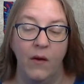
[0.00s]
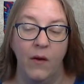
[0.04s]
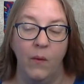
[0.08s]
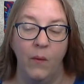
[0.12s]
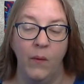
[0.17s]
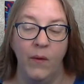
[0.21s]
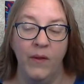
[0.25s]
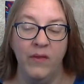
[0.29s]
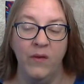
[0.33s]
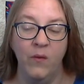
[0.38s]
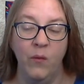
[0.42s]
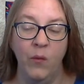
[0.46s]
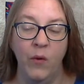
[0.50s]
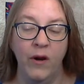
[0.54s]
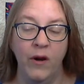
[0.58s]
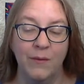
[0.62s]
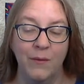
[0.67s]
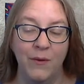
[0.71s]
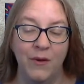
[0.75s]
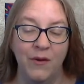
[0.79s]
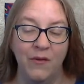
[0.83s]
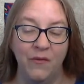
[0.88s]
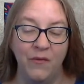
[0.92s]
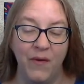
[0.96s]
when the
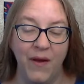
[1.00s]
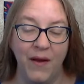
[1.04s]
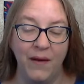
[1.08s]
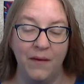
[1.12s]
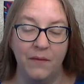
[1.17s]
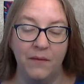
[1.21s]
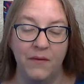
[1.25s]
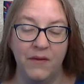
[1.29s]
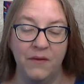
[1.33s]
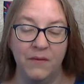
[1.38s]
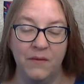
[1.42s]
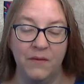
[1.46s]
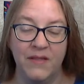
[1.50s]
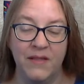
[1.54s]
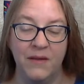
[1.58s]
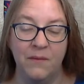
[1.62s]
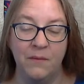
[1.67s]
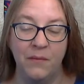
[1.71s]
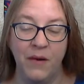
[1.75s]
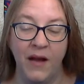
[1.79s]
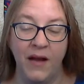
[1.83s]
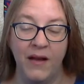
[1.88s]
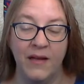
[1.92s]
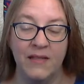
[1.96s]
workmen found it was
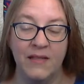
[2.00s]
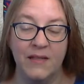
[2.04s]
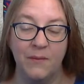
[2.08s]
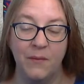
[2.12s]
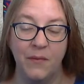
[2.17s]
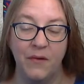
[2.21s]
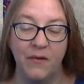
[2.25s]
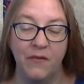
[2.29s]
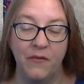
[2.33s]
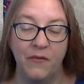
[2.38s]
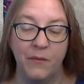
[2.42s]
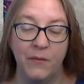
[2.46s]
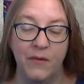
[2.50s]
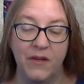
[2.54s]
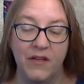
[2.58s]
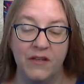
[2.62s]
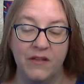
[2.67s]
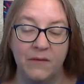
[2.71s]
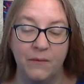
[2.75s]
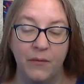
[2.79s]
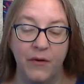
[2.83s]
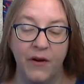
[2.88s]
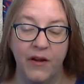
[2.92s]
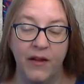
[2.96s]
impossible for me
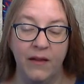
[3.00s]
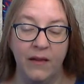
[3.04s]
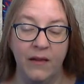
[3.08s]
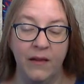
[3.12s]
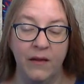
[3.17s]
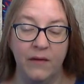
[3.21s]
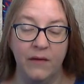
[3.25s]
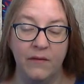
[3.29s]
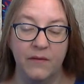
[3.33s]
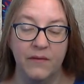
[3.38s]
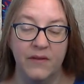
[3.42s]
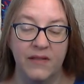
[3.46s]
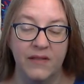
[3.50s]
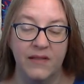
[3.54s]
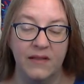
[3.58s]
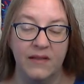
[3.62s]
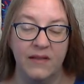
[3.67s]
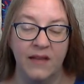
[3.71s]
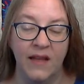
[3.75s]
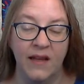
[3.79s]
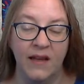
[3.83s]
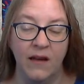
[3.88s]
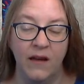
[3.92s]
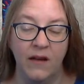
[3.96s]
to break loose,
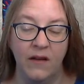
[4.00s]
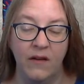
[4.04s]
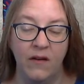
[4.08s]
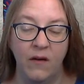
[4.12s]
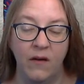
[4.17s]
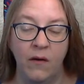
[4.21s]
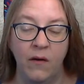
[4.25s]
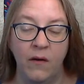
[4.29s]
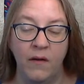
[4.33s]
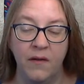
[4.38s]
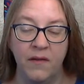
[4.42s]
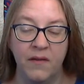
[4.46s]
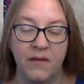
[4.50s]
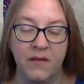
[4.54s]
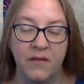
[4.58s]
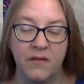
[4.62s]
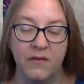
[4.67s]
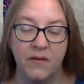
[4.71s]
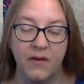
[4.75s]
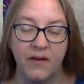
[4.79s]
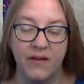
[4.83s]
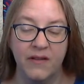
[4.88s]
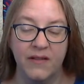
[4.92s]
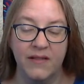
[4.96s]
they cut all the
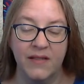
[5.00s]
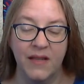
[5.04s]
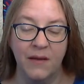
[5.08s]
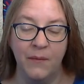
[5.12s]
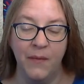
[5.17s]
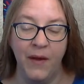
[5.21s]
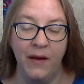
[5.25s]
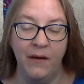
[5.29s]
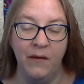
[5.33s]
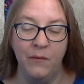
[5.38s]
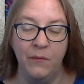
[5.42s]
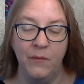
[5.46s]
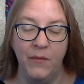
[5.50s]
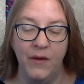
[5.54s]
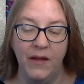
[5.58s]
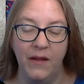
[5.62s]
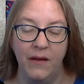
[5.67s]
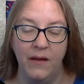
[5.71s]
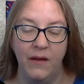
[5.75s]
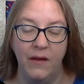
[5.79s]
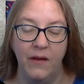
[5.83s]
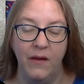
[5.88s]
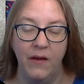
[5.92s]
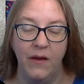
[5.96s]
strings that bound me.
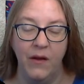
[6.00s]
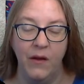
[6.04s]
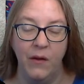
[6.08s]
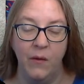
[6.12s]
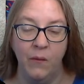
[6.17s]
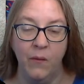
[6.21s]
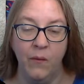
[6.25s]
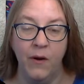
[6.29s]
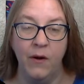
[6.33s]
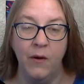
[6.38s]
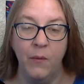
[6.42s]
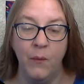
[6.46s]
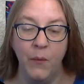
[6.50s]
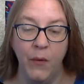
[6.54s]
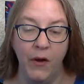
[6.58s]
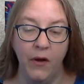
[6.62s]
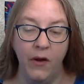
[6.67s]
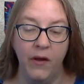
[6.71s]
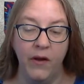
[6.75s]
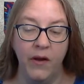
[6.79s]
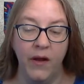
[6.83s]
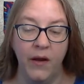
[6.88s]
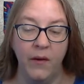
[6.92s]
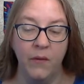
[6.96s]

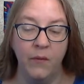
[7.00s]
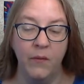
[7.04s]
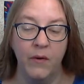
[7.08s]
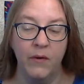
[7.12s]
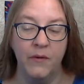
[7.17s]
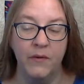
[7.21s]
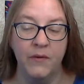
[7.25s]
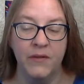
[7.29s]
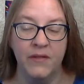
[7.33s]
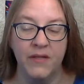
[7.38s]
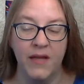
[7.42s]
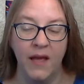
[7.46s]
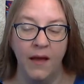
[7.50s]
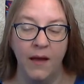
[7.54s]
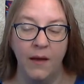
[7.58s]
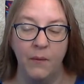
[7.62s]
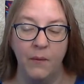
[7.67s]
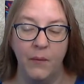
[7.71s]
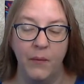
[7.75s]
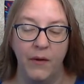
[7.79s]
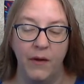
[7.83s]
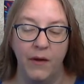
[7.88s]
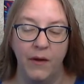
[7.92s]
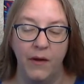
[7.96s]
Whereupon I rose up
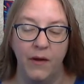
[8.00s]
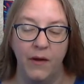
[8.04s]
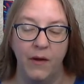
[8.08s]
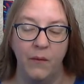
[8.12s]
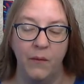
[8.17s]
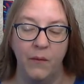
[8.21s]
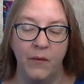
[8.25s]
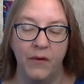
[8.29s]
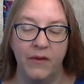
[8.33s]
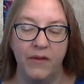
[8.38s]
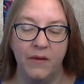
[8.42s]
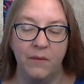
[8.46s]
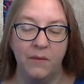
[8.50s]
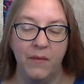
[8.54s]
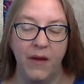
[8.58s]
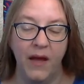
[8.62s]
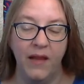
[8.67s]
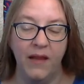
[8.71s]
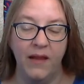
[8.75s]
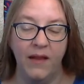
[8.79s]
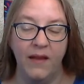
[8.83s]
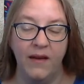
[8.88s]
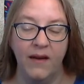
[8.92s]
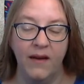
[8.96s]
with a
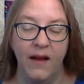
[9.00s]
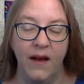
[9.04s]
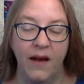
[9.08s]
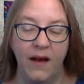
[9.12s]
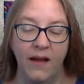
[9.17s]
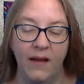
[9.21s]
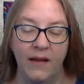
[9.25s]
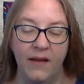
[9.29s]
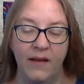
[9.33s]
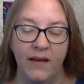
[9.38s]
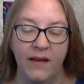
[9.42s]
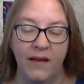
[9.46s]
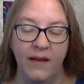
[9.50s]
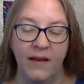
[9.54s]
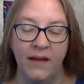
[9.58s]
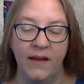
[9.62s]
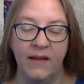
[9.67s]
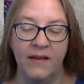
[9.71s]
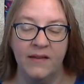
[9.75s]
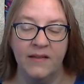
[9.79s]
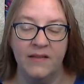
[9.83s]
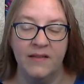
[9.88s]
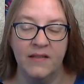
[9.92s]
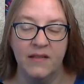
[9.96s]
melancholy,
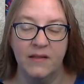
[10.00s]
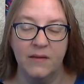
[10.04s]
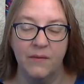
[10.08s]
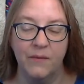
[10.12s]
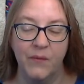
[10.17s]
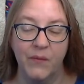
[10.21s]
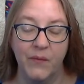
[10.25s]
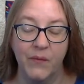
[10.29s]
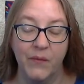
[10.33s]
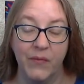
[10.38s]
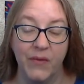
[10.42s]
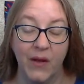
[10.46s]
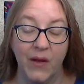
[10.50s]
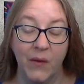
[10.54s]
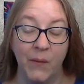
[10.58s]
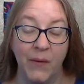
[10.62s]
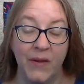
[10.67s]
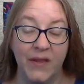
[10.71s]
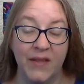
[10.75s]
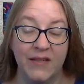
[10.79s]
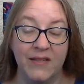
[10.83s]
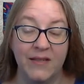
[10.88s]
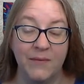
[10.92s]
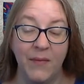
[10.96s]
a dis- with as